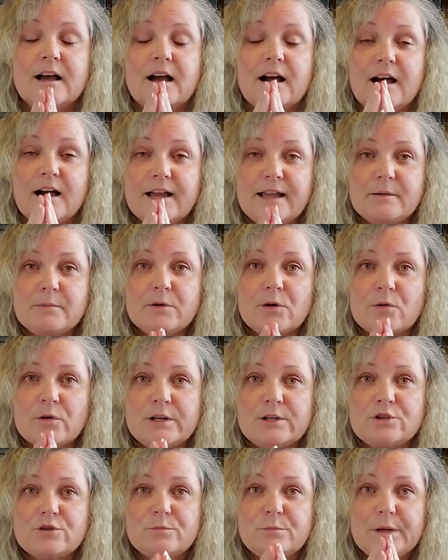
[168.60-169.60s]
I am
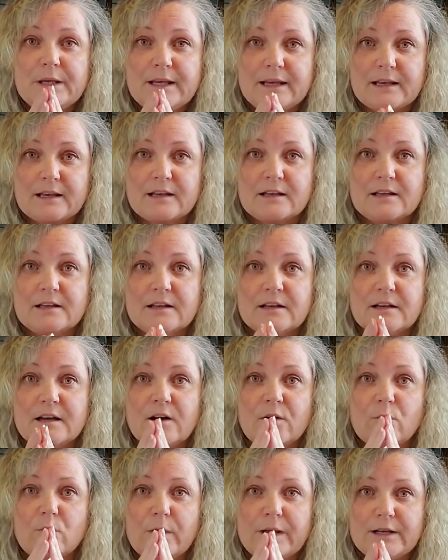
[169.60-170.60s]
going to pick
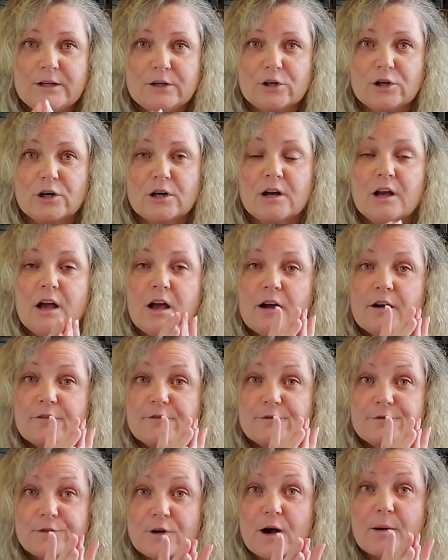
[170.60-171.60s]
a winner
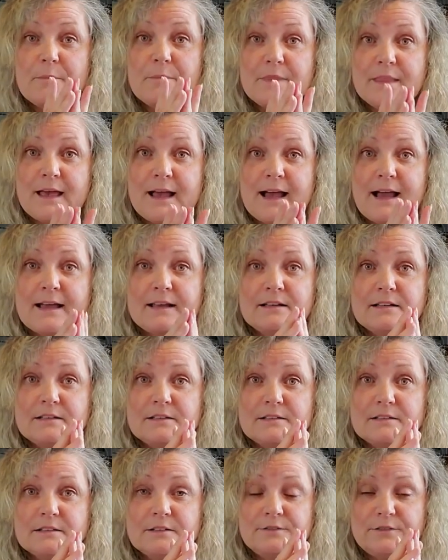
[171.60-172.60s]
from that
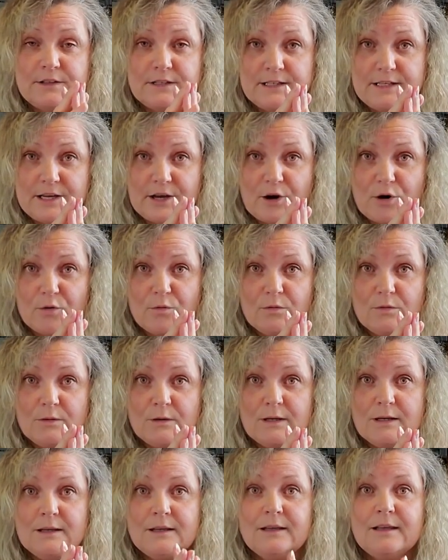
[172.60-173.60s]
video.
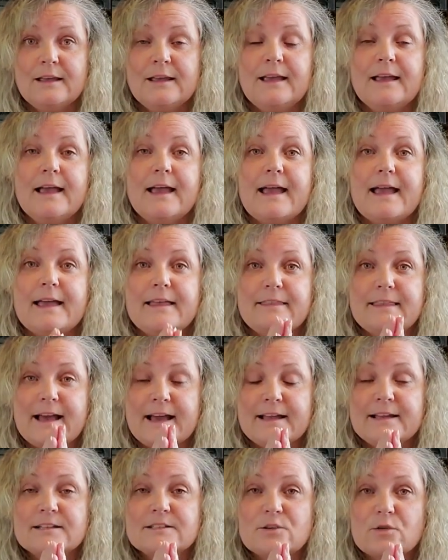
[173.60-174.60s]
And
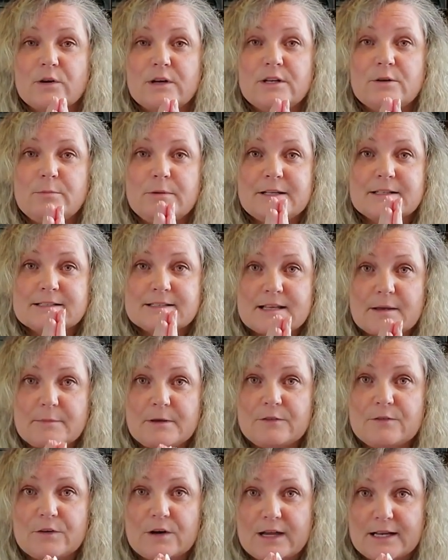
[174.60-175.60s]
that is going to be a
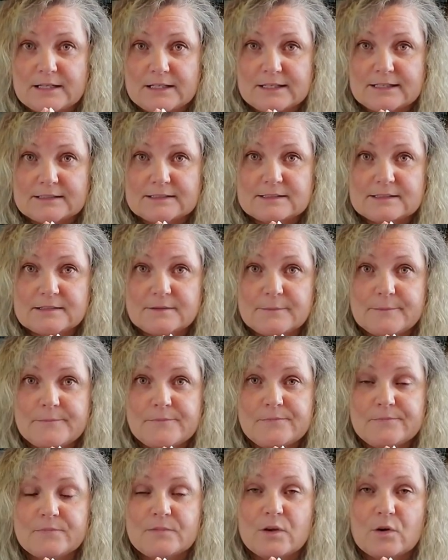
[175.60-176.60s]
semifinalist.
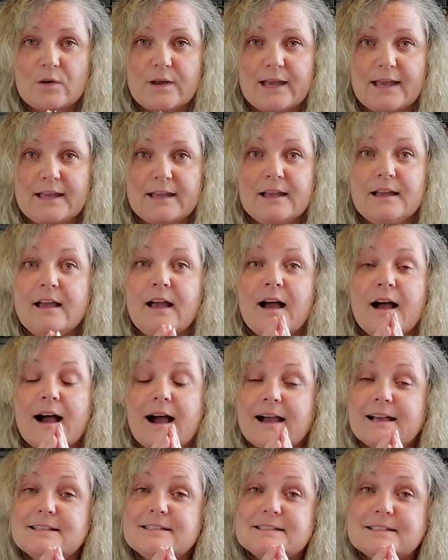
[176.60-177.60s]
Okay.
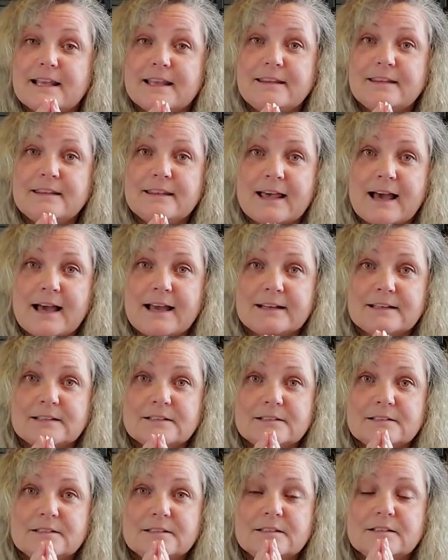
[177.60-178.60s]
I send that
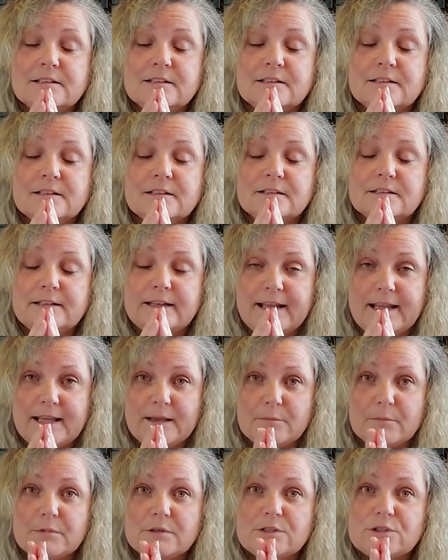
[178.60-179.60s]

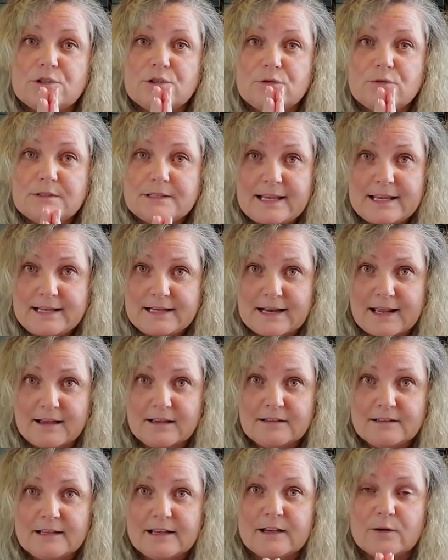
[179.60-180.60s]
name to
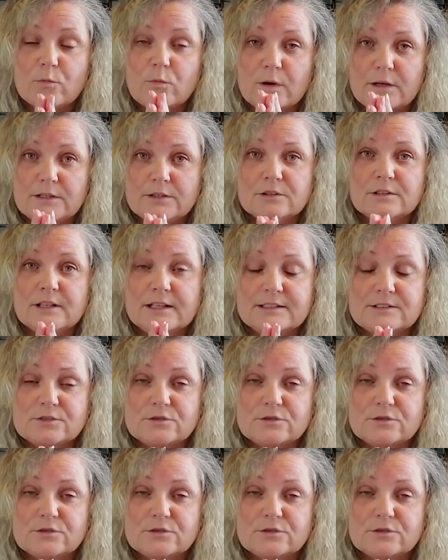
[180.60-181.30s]
Dana at Wonderless